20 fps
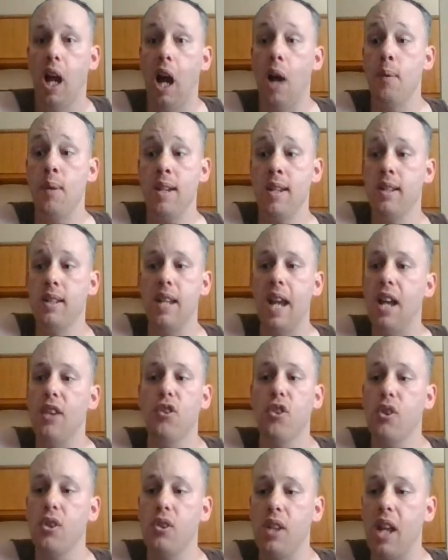I mean,
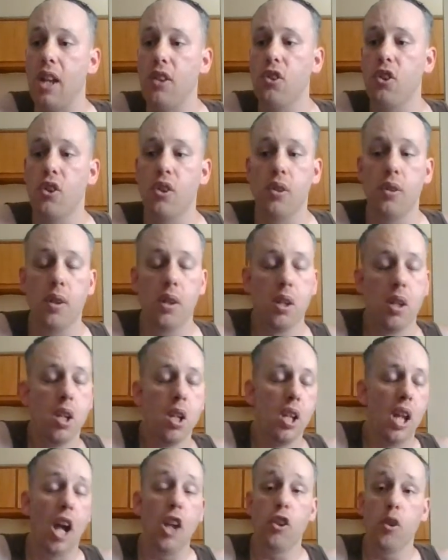that's a
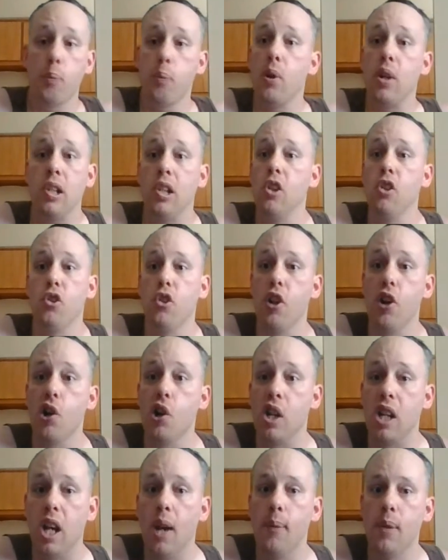pretty good
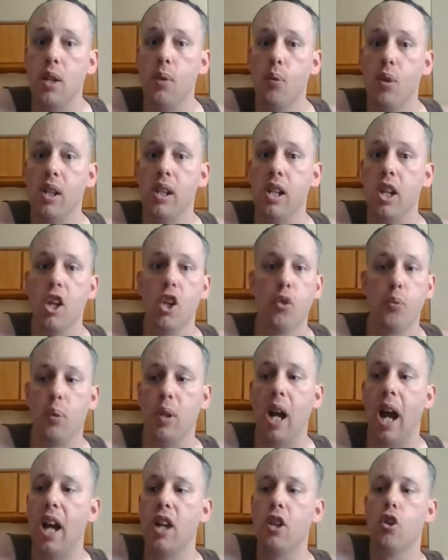theory. I mean, it really is,
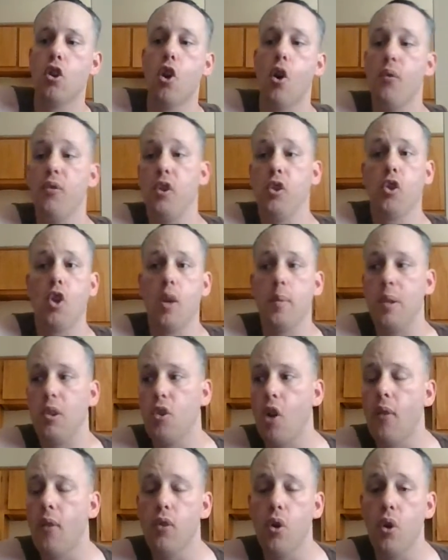but I don't know if it's gonna be
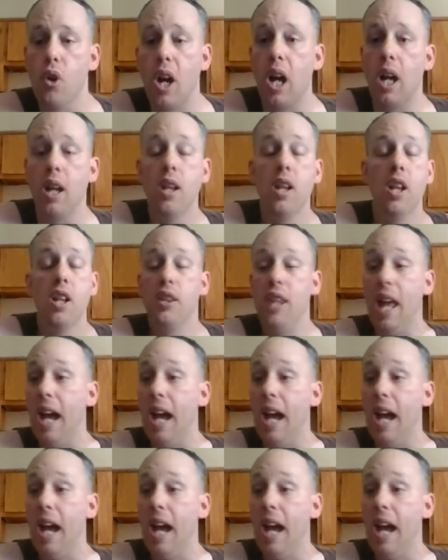solved or not.